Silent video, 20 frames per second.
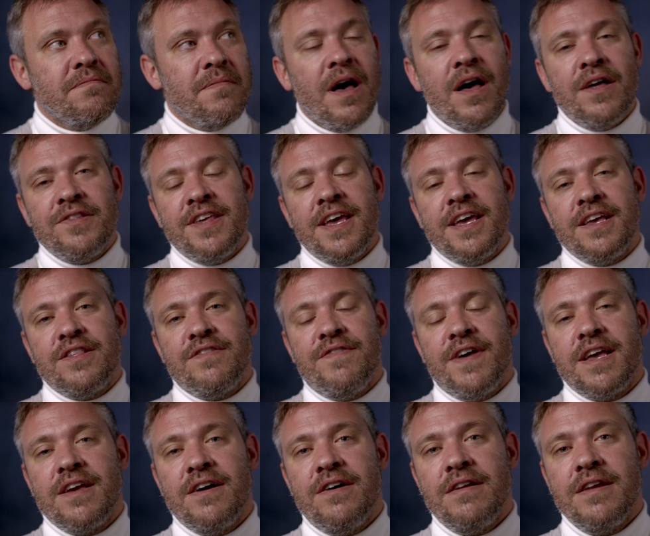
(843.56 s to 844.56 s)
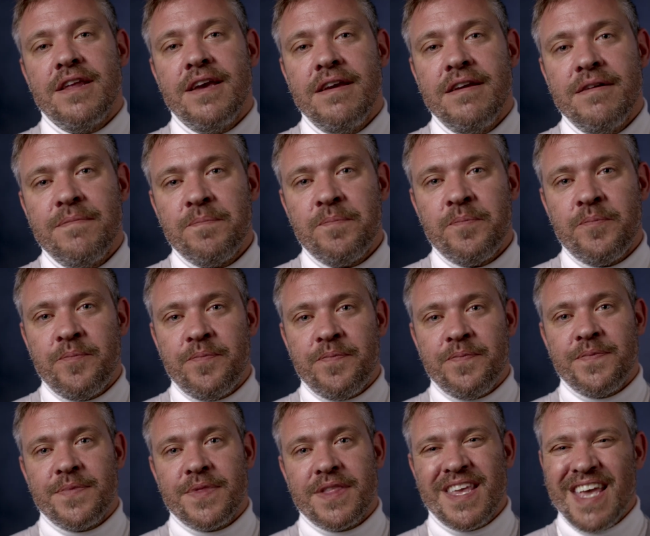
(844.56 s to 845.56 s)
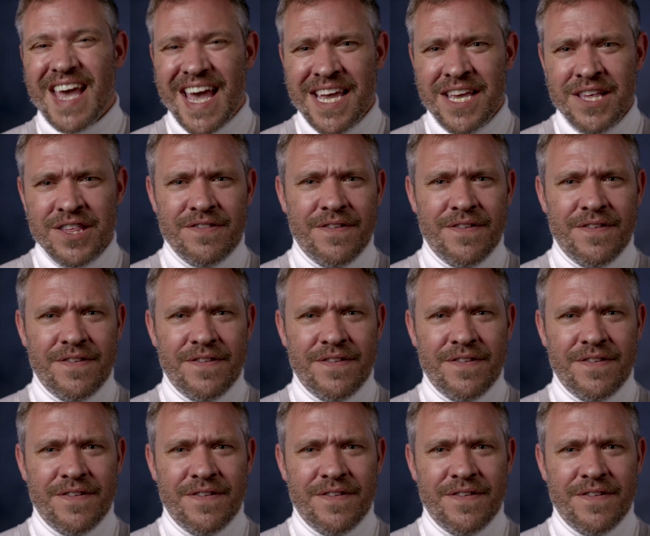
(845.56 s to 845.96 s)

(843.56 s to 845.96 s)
I'll take Svengali. Gay